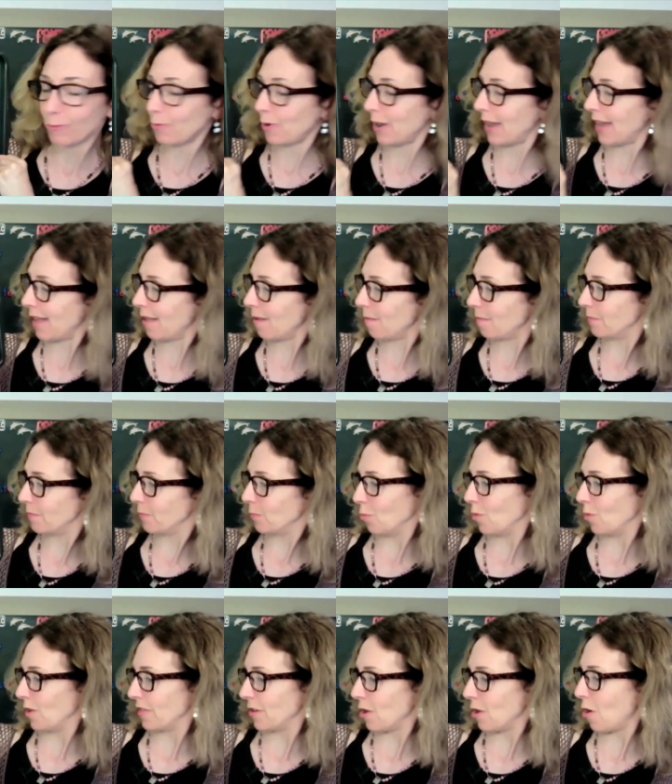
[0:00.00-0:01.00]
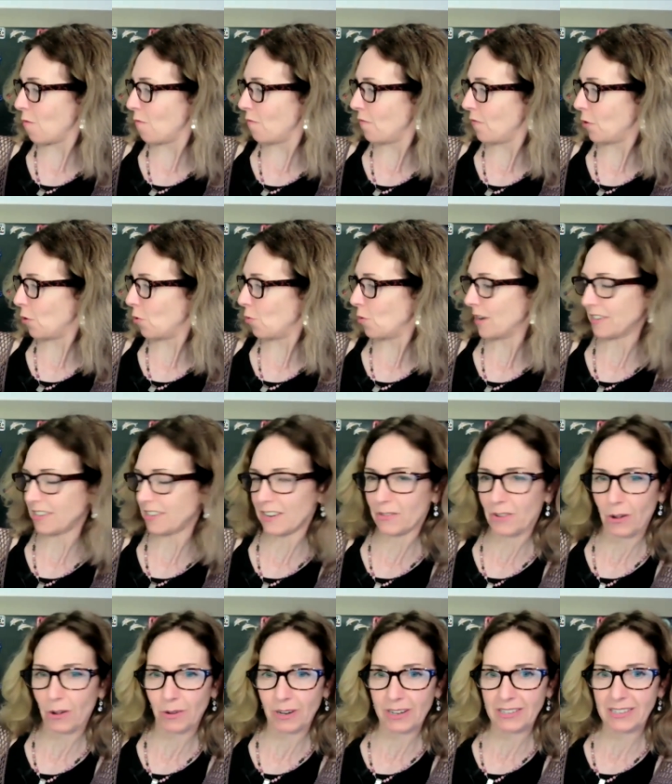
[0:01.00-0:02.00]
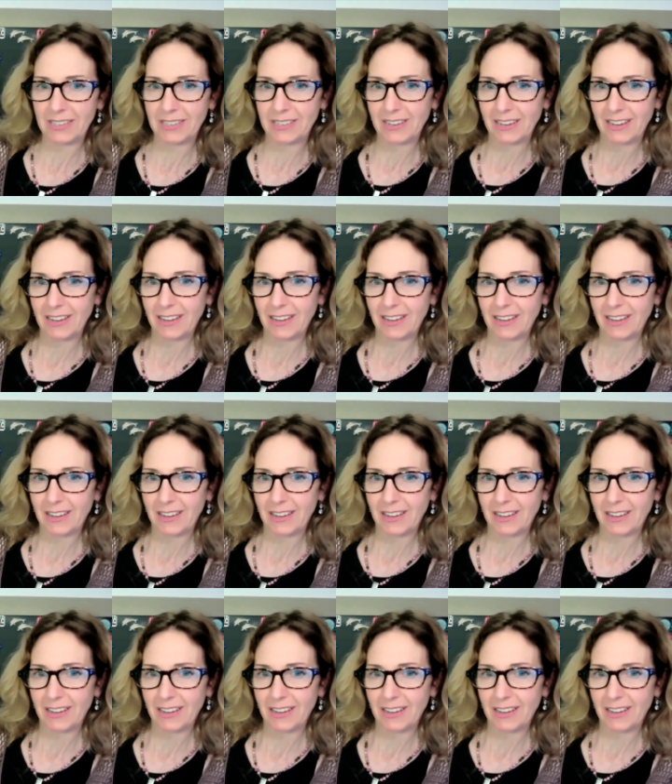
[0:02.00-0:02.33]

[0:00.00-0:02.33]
Well, with hopeful, what do you notice?